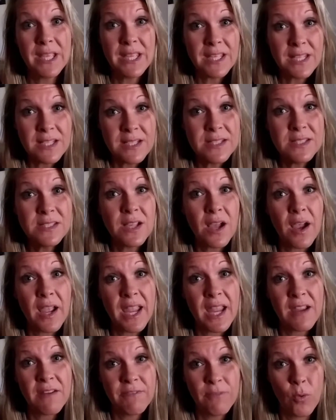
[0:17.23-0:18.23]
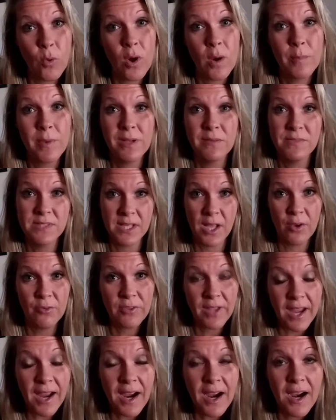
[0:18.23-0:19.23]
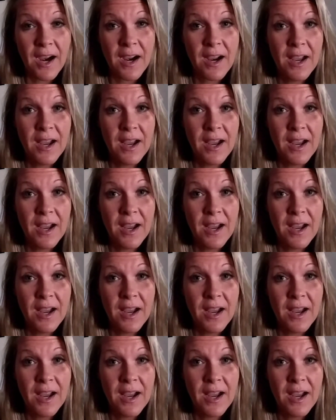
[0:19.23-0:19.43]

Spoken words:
is a form of self-care.